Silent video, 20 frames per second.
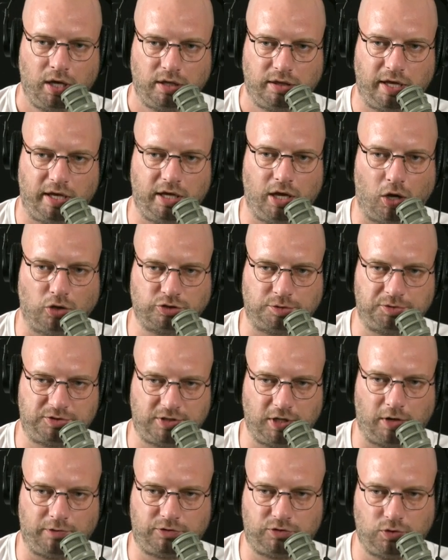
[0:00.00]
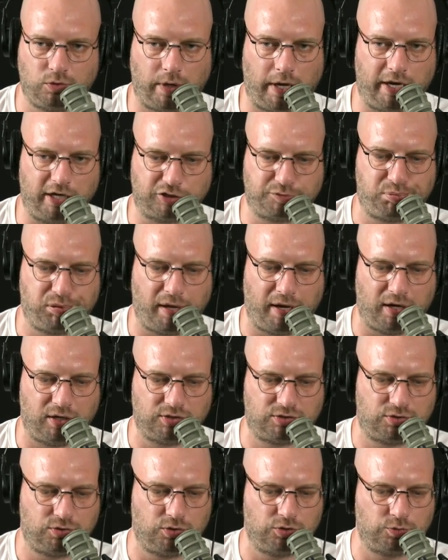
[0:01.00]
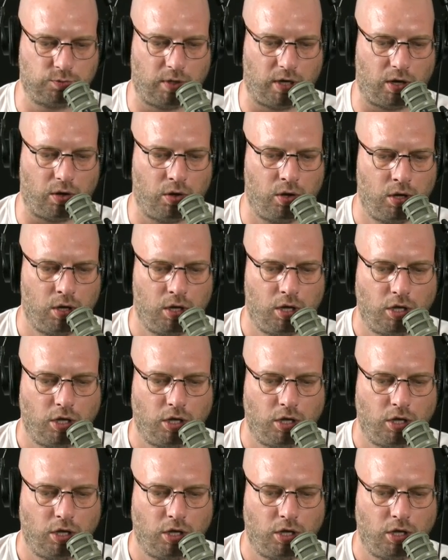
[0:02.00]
that he holds himself to and his players to as well.